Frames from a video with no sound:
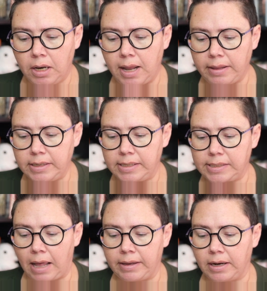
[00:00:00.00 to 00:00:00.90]
Nella
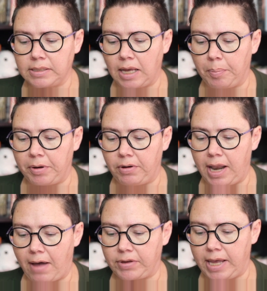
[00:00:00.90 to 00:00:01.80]
needs Aliana's help in
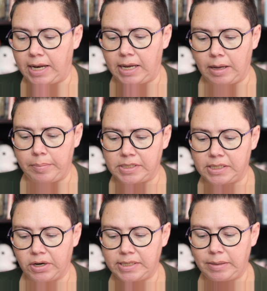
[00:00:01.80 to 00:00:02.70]
navigating a
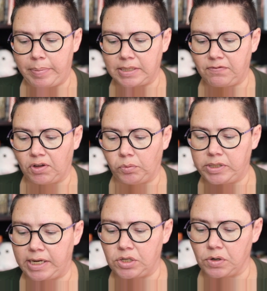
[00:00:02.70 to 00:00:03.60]
mysterious abyss filled
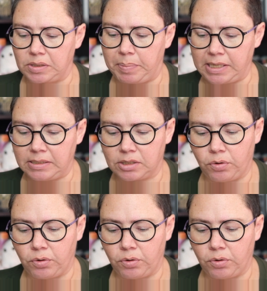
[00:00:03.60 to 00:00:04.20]
with dangerous beasts,